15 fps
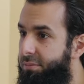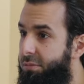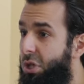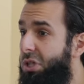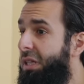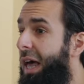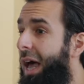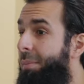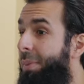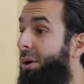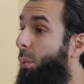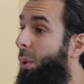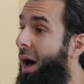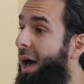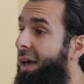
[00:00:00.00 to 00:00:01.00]
Just lie about
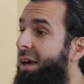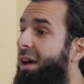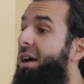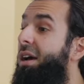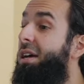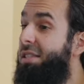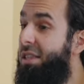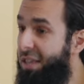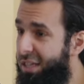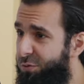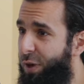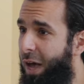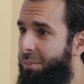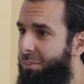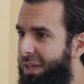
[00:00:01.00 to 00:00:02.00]
it. Why? Because in this
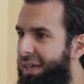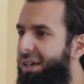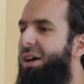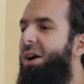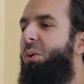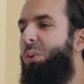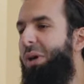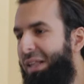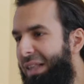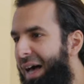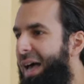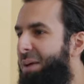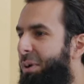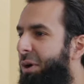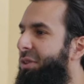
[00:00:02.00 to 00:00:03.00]
family, we
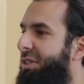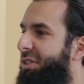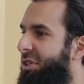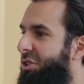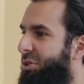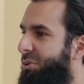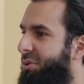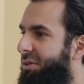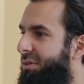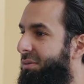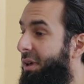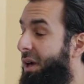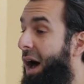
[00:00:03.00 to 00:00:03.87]
lie about these issues.